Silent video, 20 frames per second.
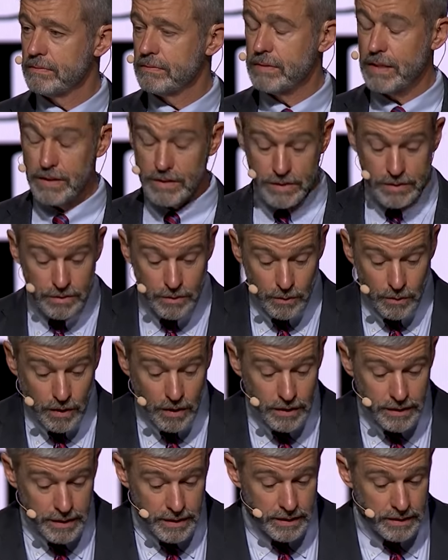There's the
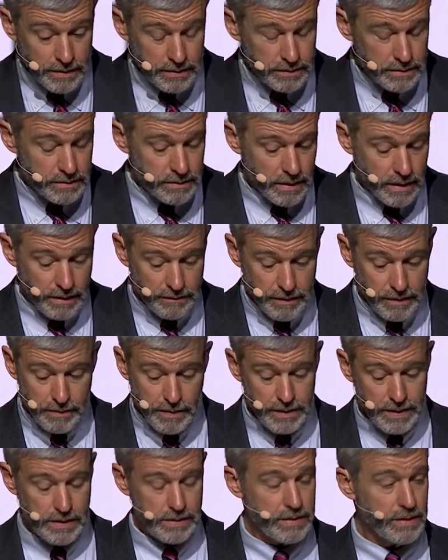water.
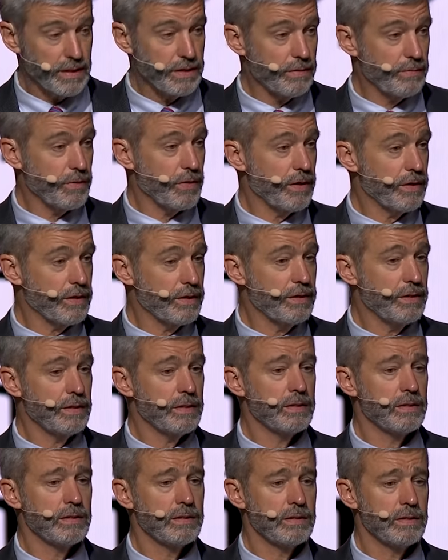Everyone can see the water.
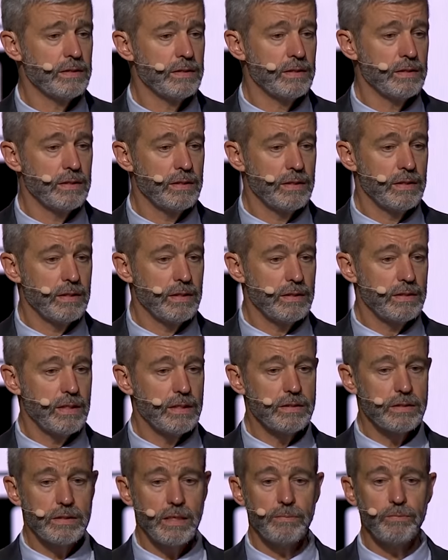
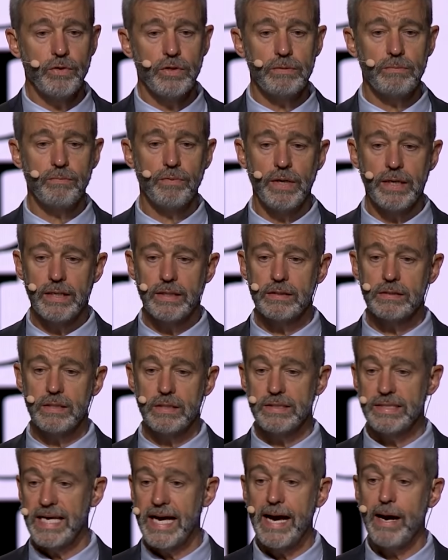Then someone brings
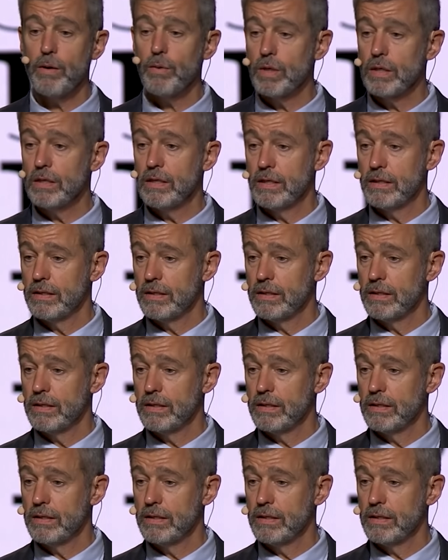a towel,